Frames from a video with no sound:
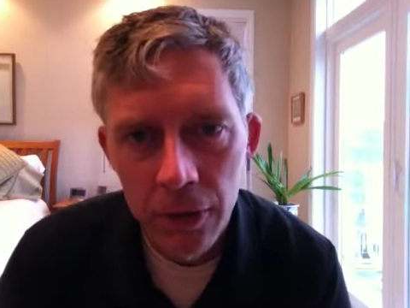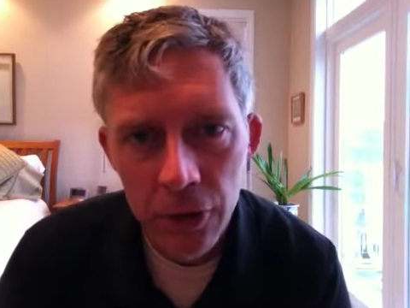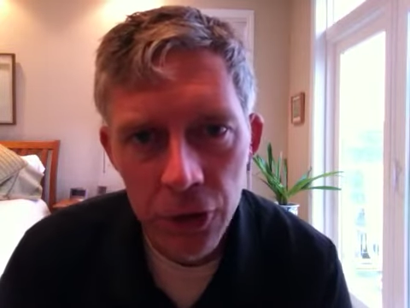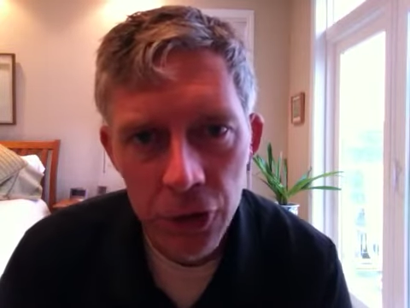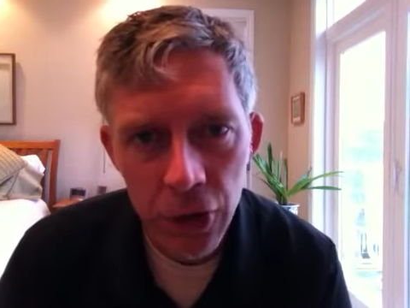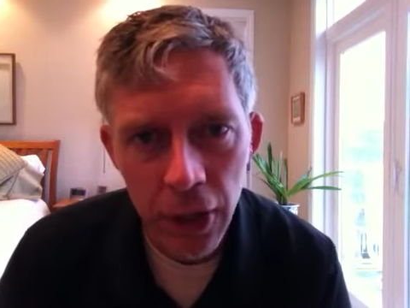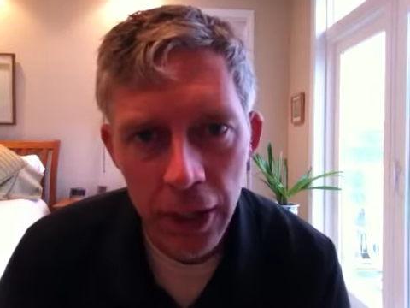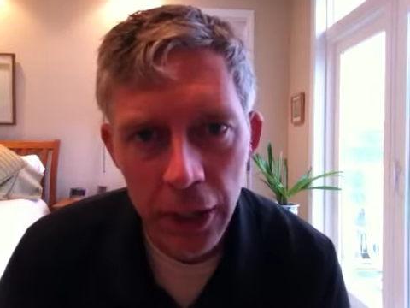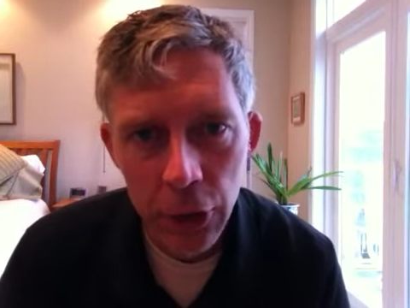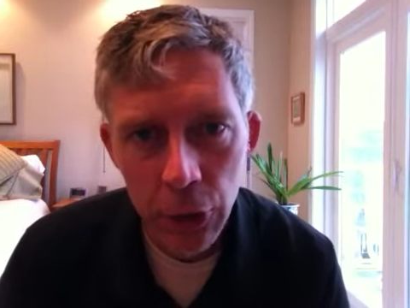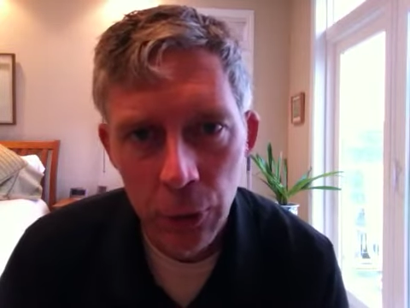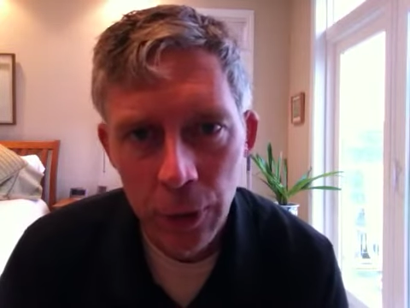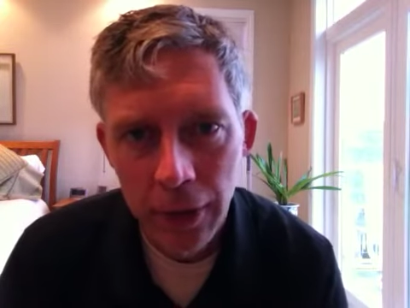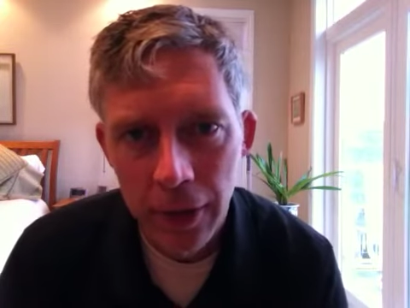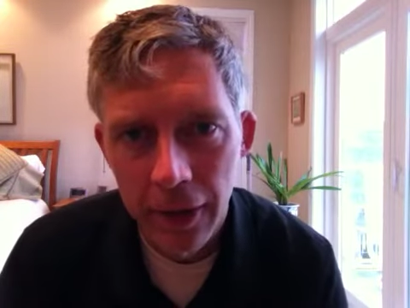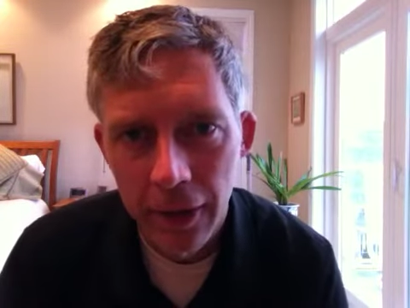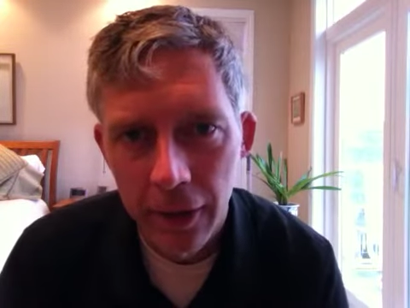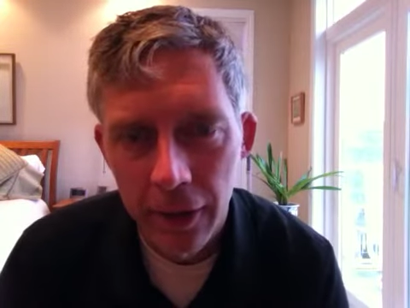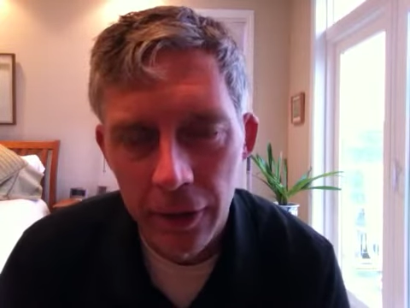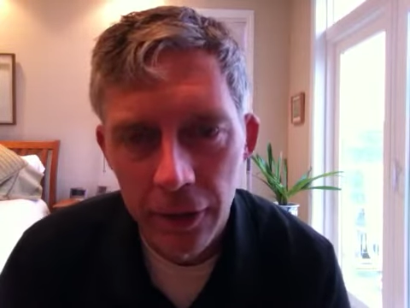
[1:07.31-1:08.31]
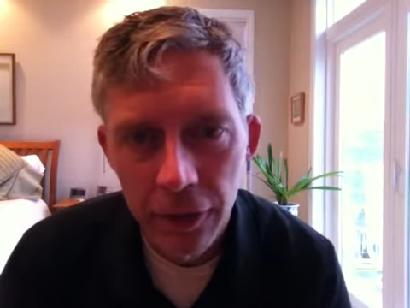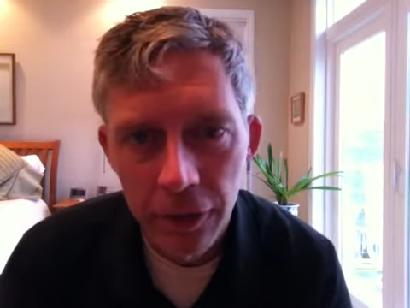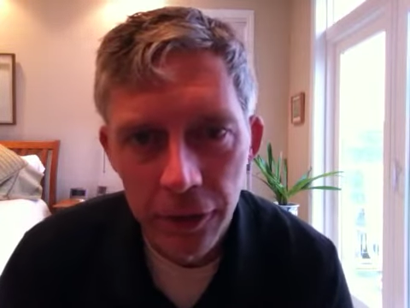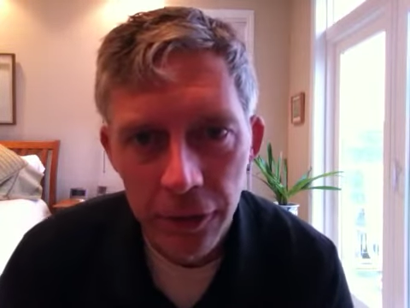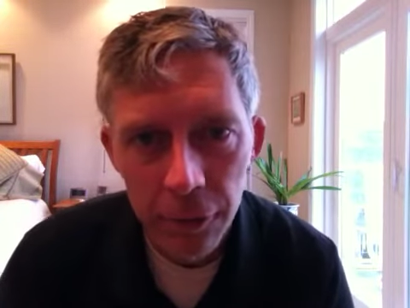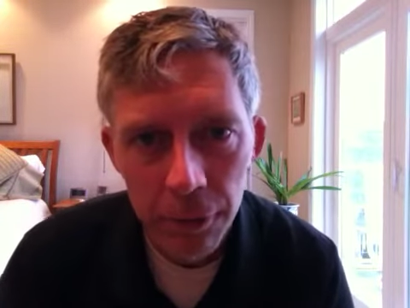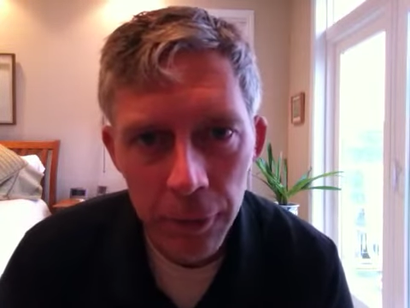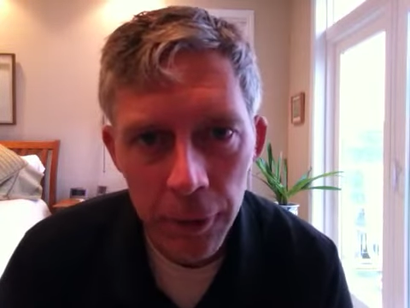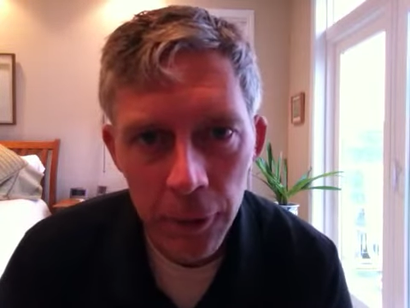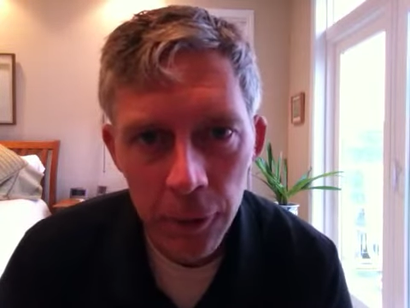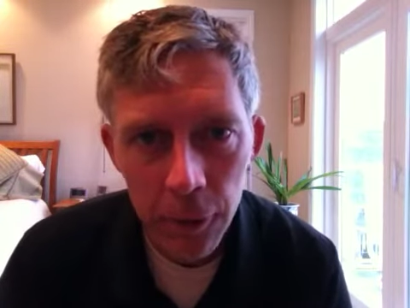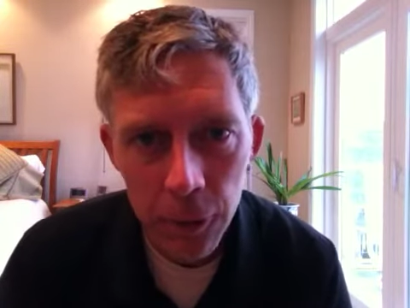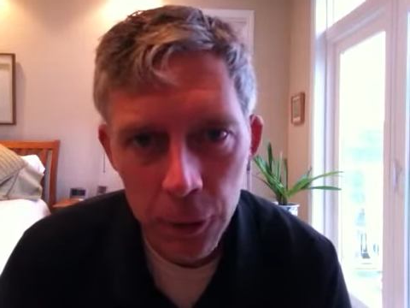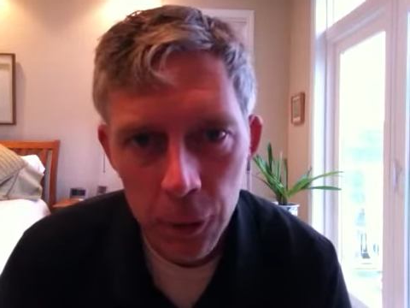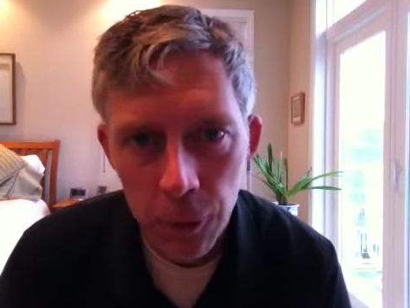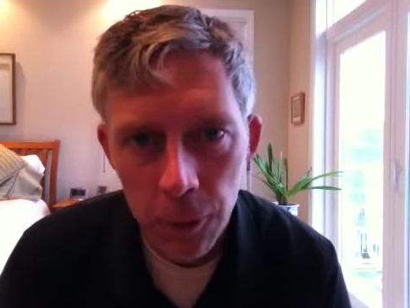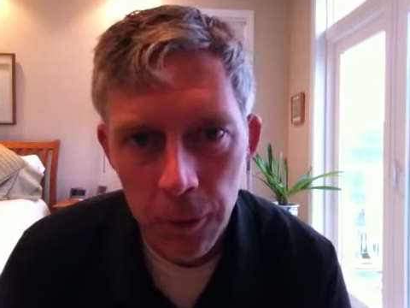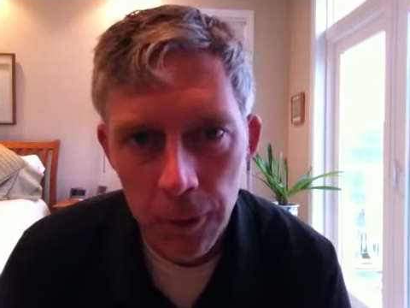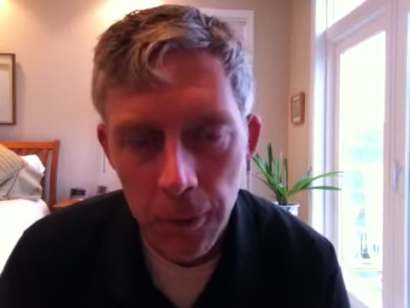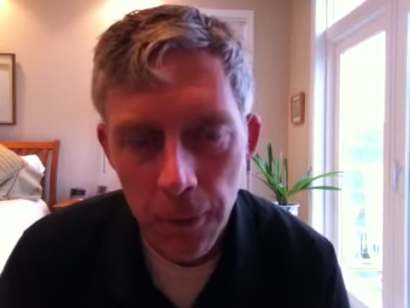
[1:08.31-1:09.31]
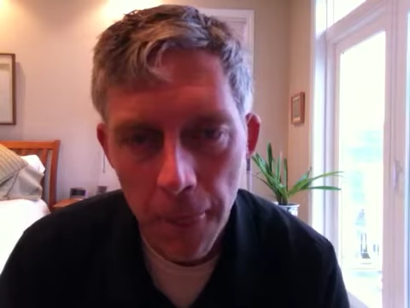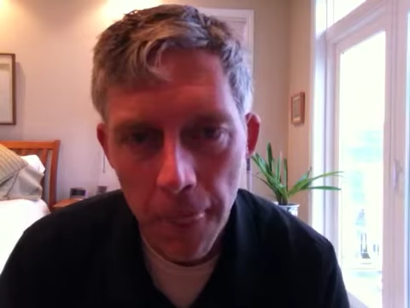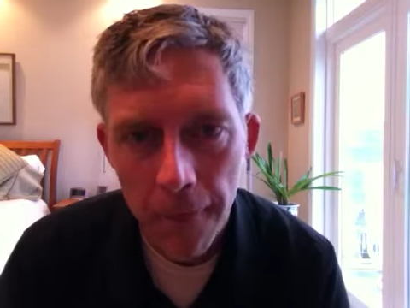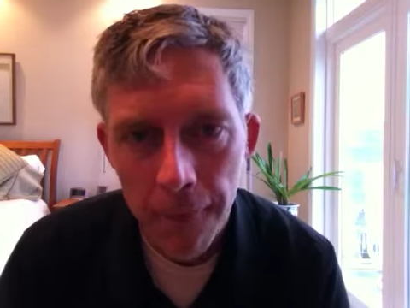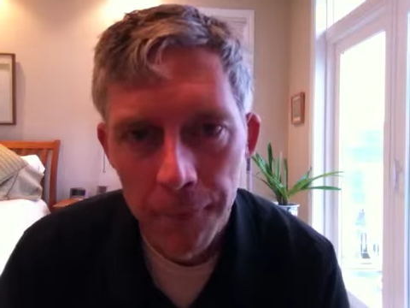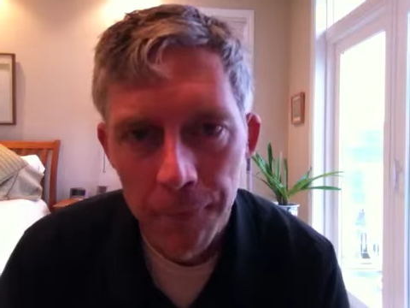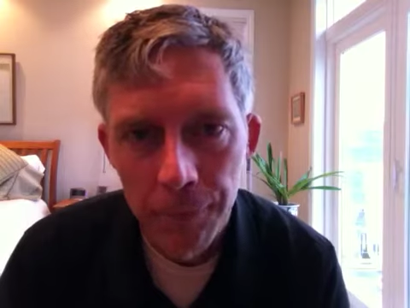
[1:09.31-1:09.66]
genuine, spiritual,